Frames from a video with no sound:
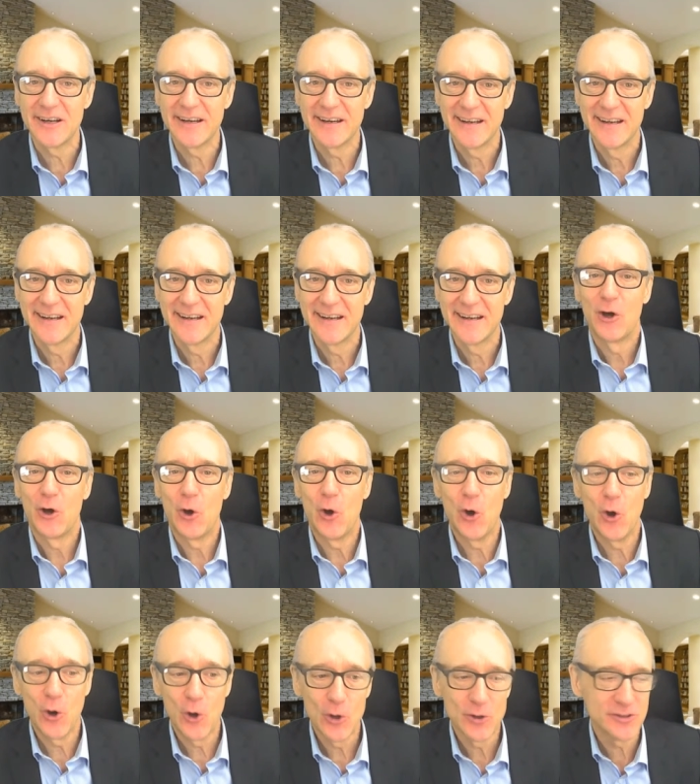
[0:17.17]
hot
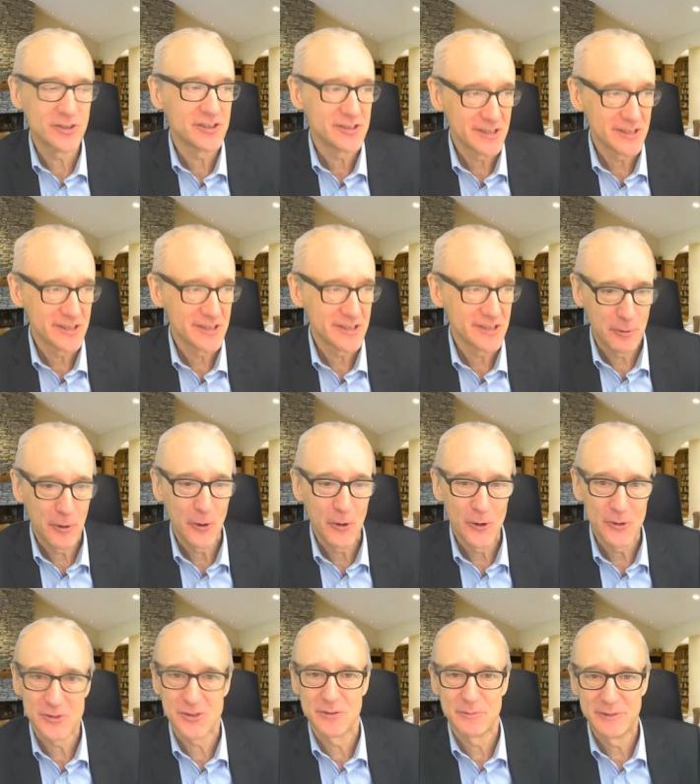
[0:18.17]
as it possibly
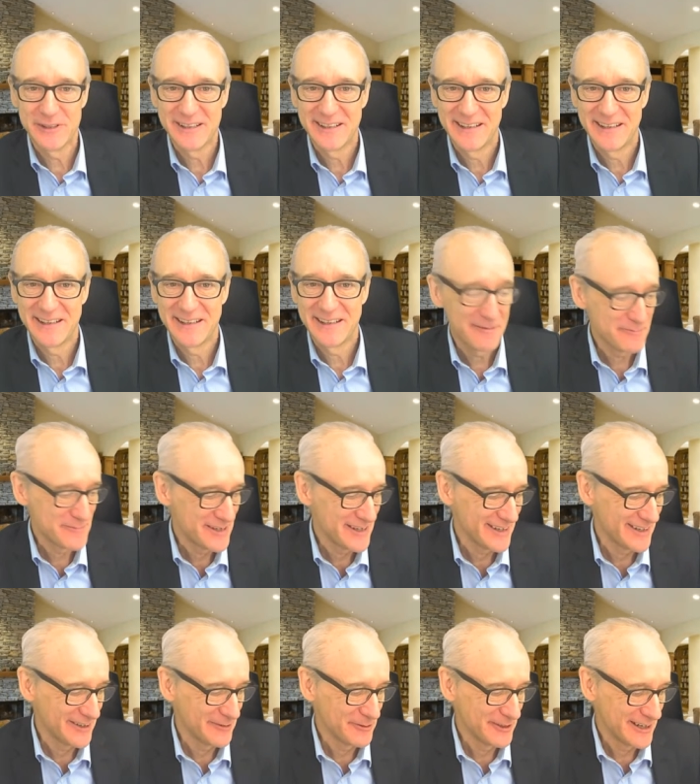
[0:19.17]
can be here in
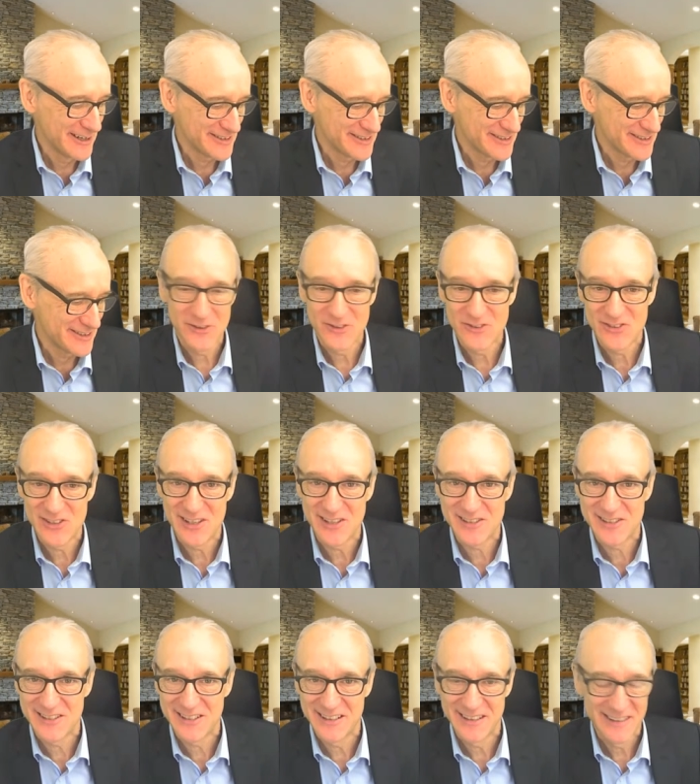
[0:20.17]
SW16
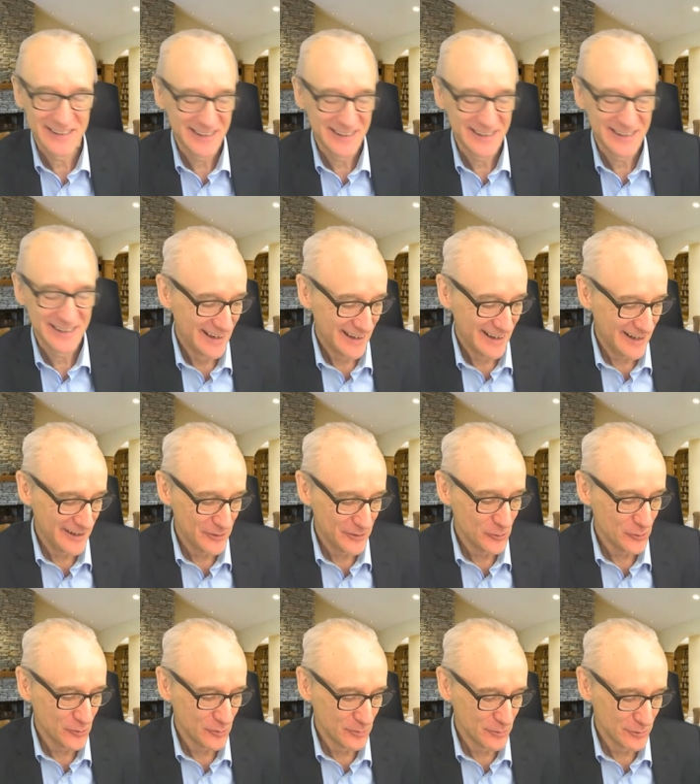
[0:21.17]
in
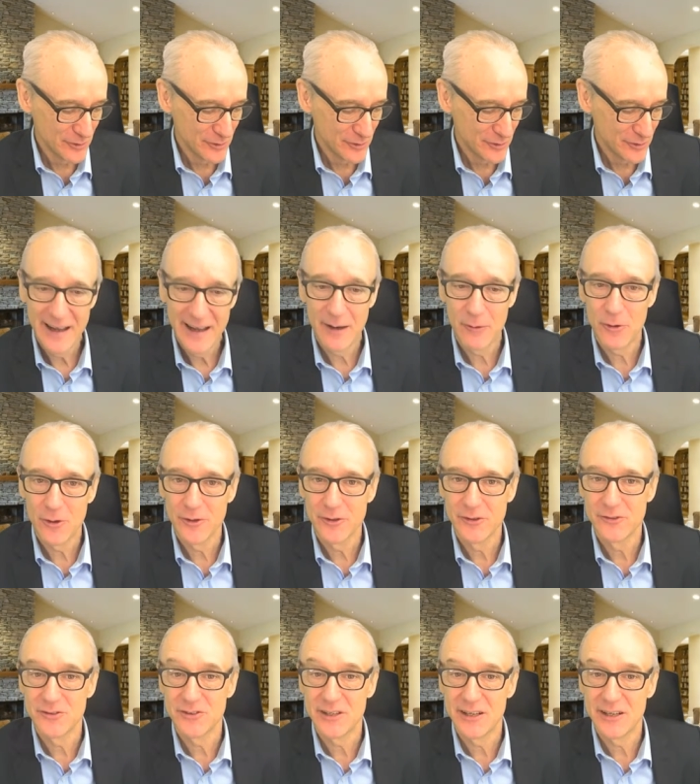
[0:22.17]
Norbury. How are you today?
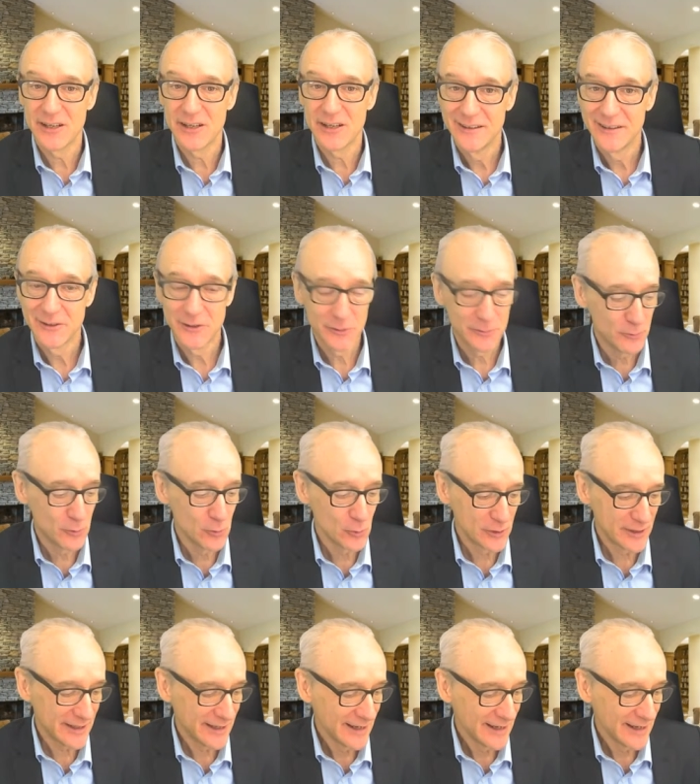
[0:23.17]
Good morning.
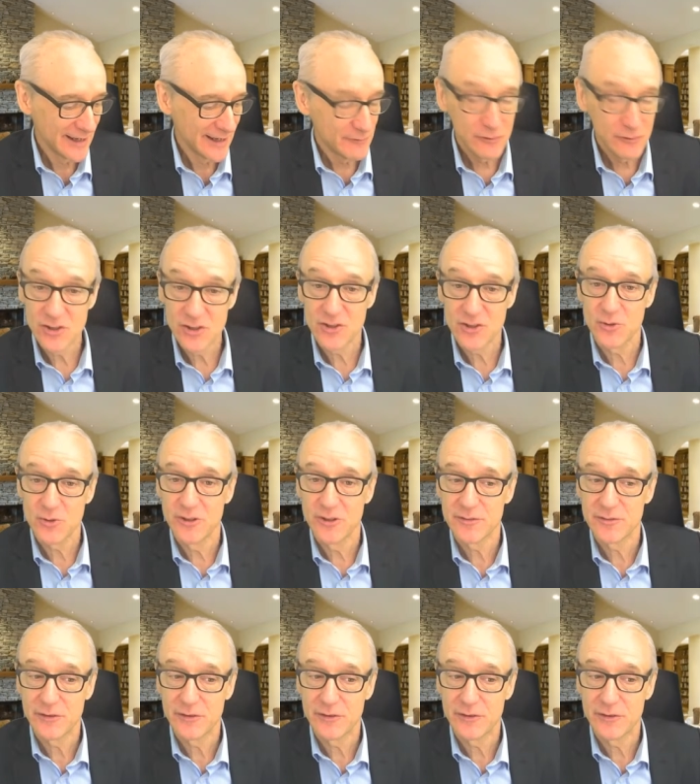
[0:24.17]
If you've just joined us for the
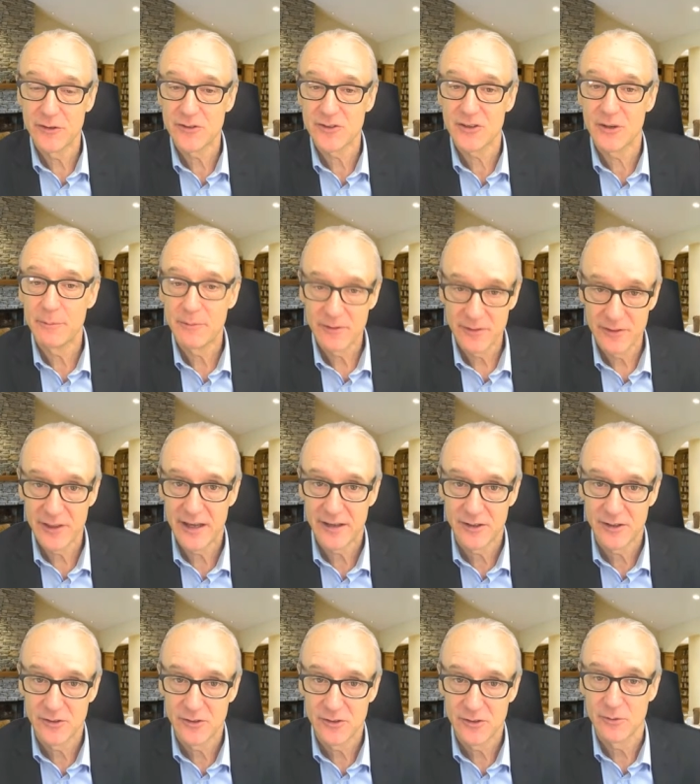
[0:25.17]
first time, thank you so
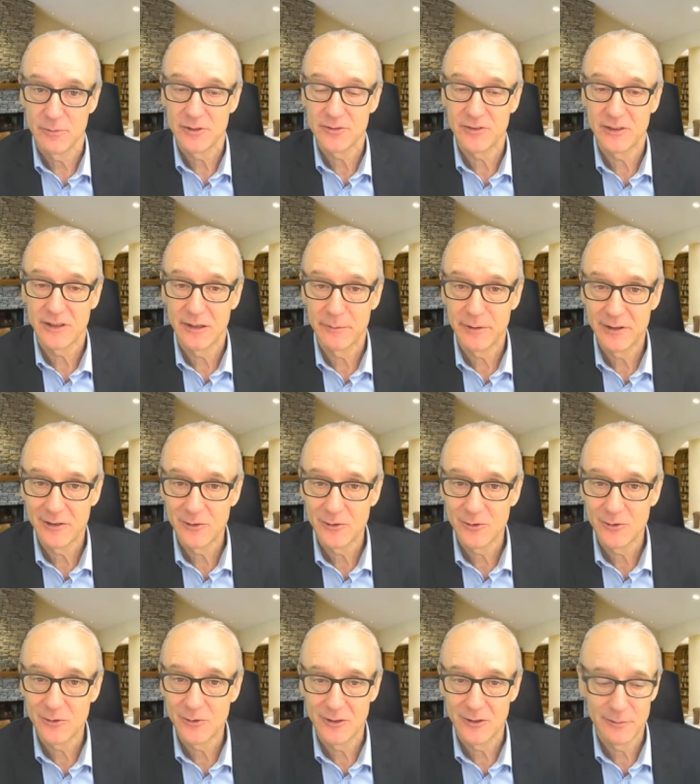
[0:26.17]
much for coming along. I'm
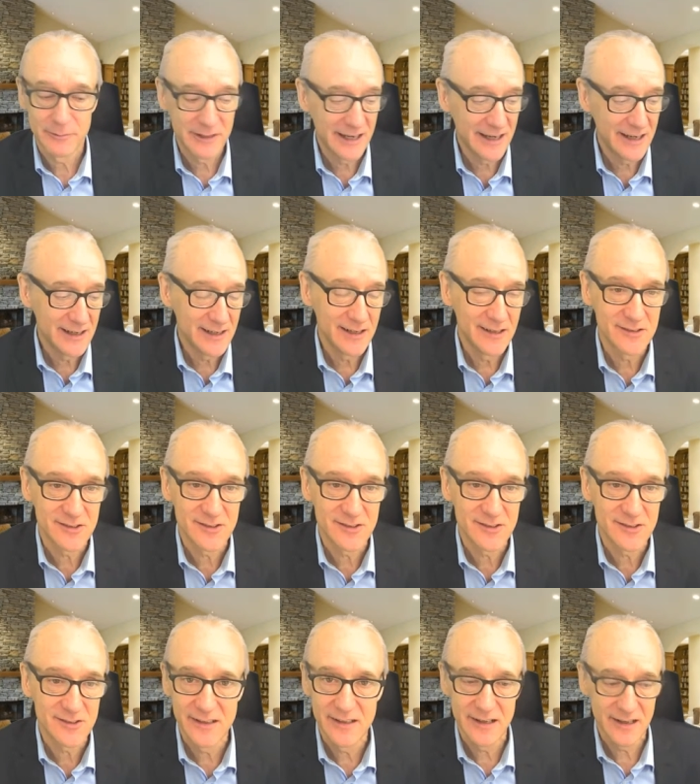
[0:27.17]
Ken, it's 10,
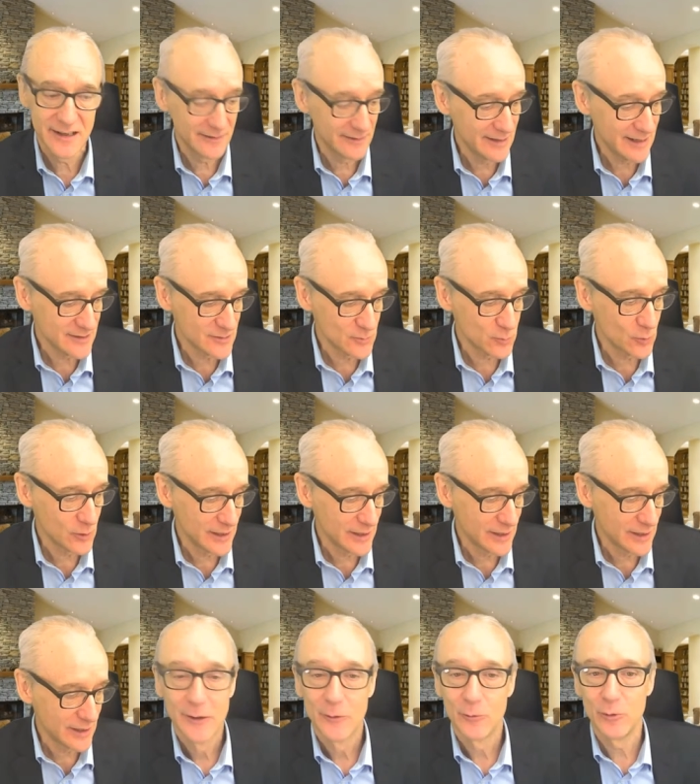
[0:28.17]
and that's why we're
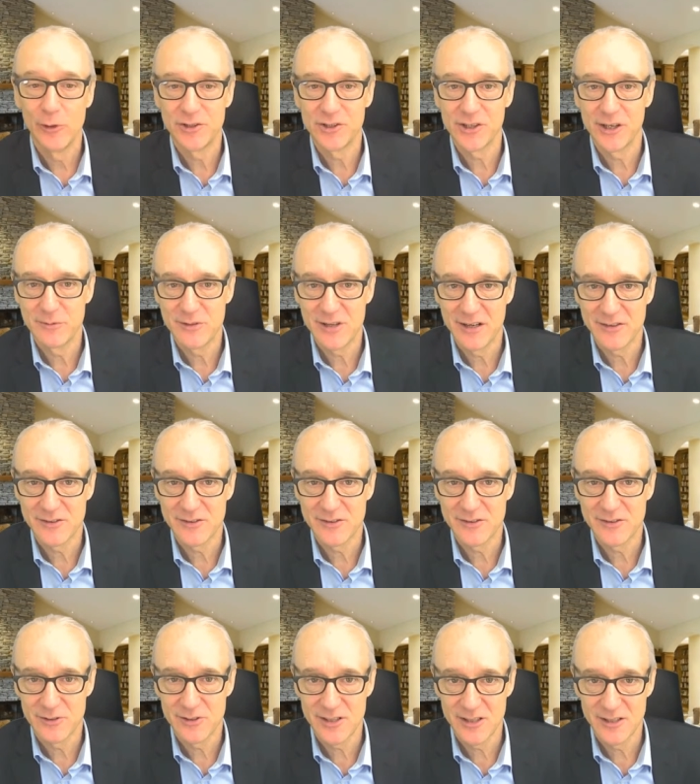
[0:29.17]
James Alexander
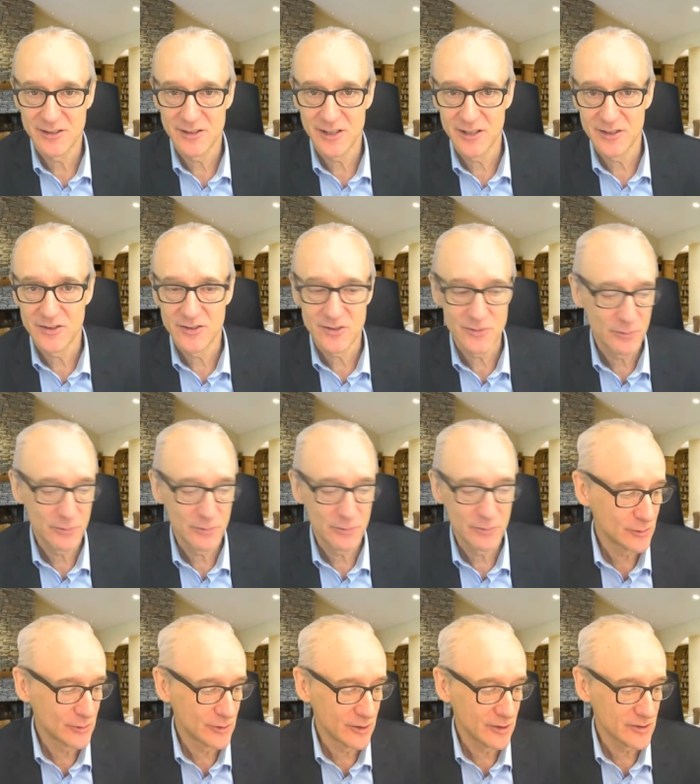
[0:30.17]
Estate Agents, and we
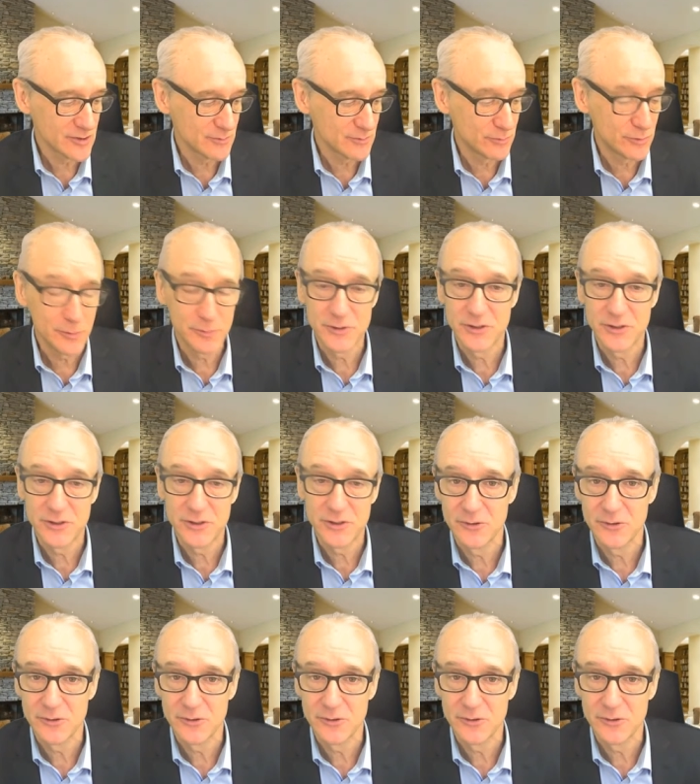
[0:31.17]
broadcast property news